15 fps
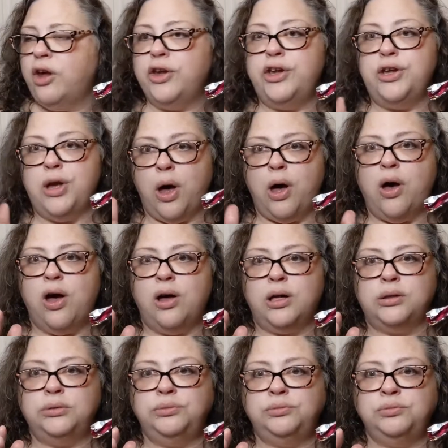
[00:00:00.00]

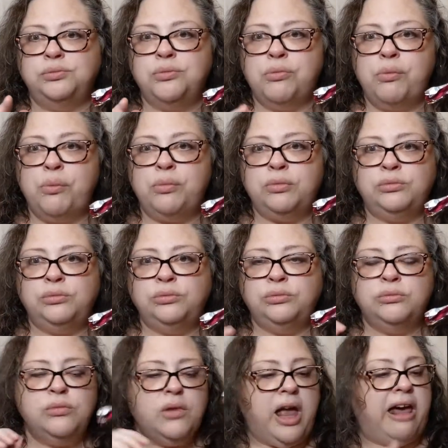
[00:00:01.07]
Y'all.
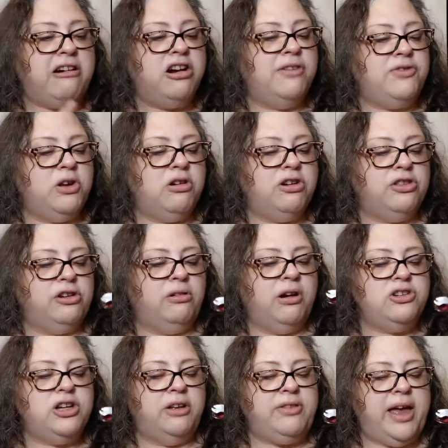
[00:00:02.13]
I don't know if you heard the
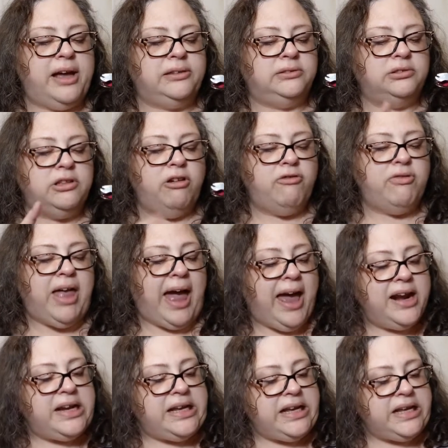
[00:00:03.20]
crunch on that.
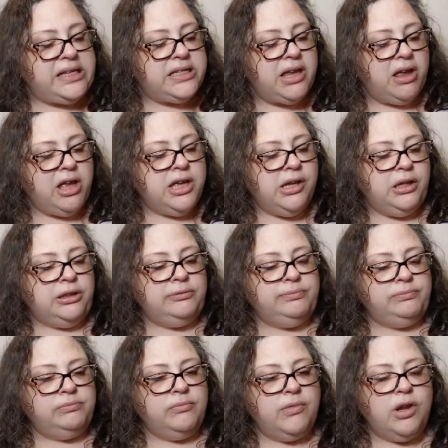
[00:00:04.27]
That is
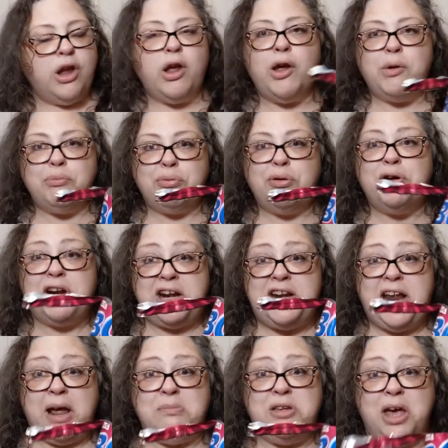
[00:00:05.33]
pretty
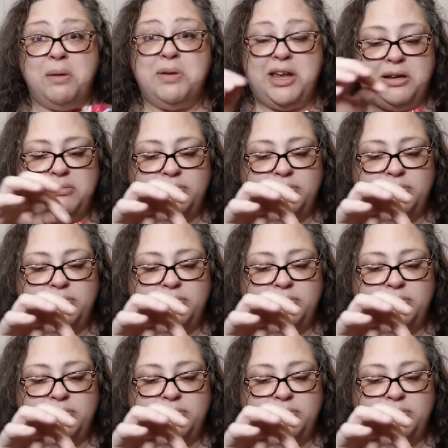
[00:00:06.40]
damn yummy.